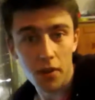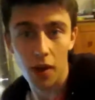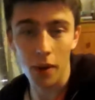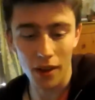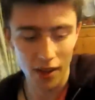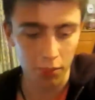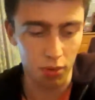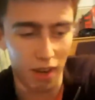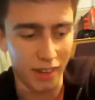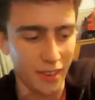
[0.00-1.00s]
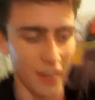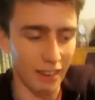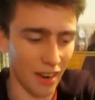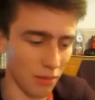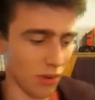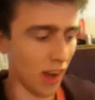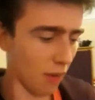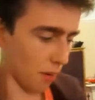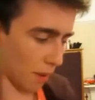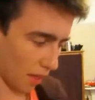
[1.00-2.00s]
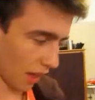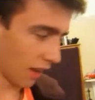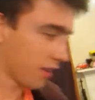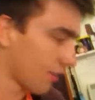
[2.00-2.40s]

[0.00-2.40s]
So that's pretty exciting. I'm pretty happy about that,